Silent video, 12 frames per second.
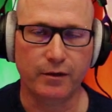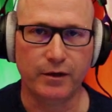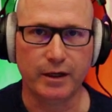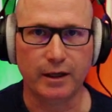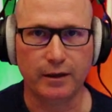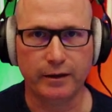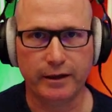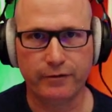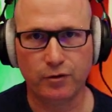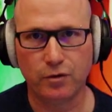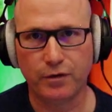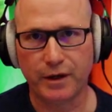the
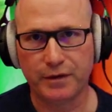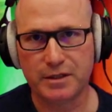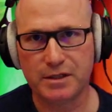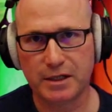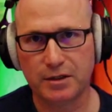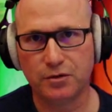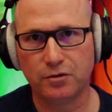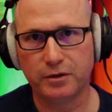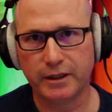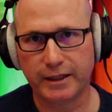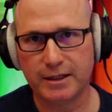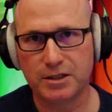level that the signal
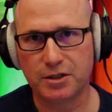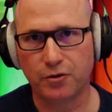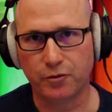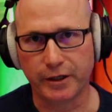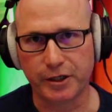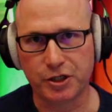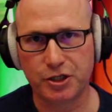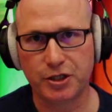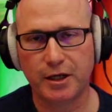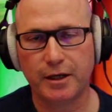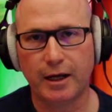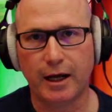needs to reach